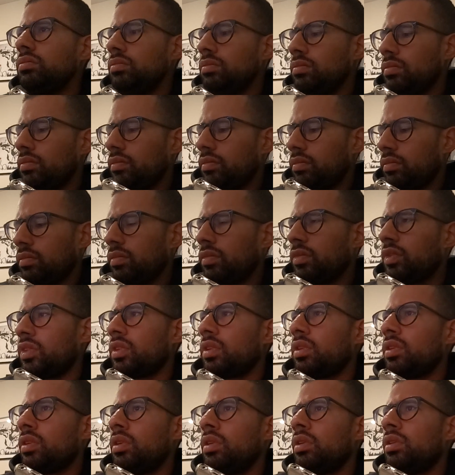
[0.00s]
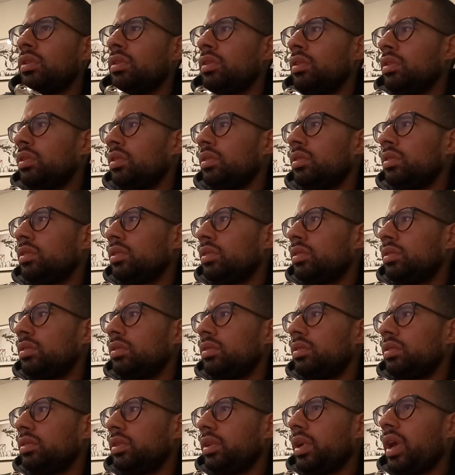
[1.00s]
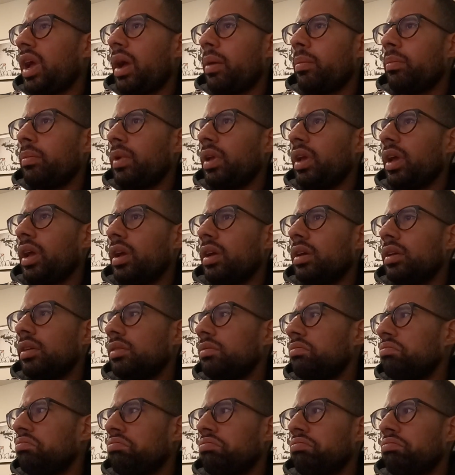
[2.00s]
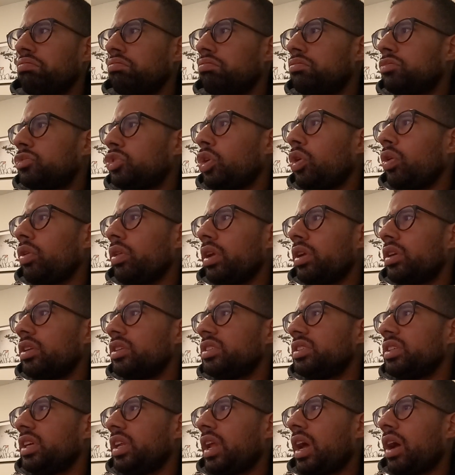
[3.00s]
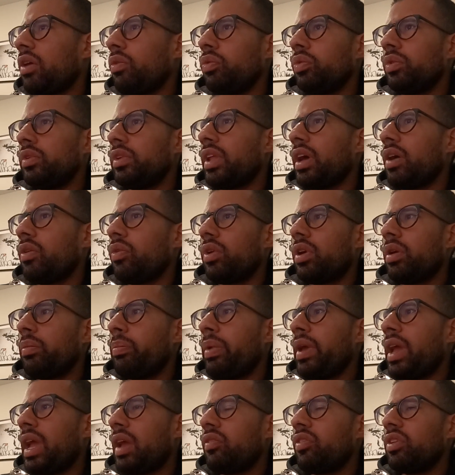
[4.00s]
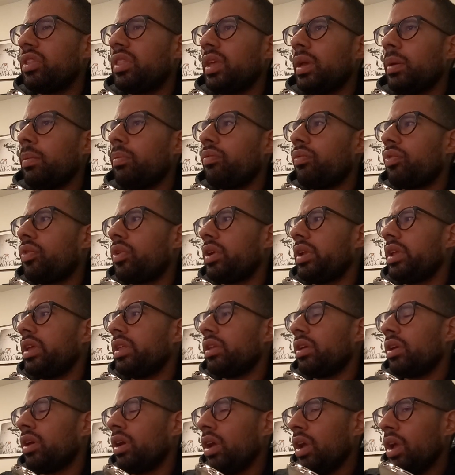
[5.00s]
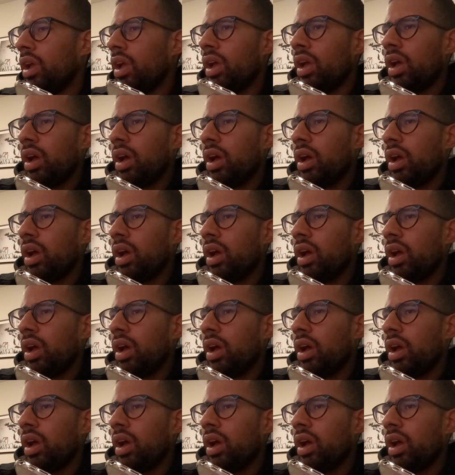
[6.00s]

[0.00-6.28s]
pay everything in front and have anything. Totally understand. I would not want to pay everything in front either.